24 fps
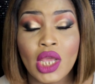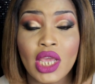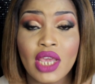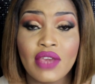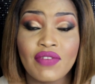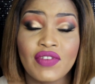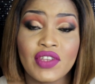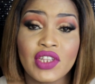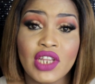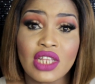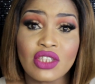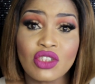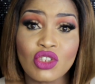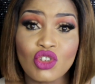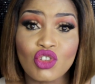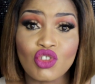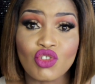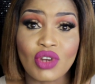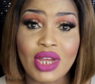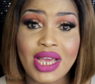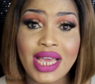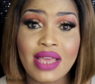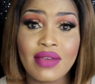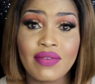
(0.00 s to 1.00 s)
If he doesn't
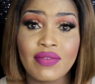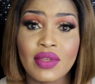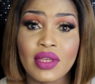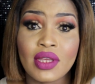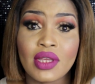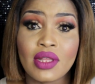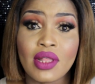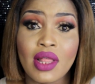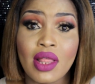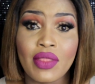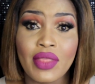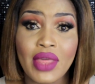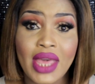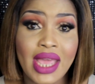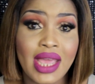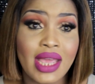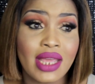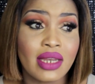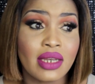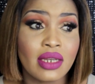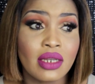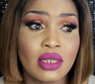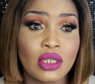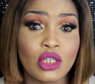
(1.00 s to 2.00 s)
drive,
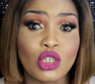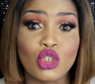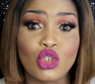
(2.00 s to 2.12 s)
then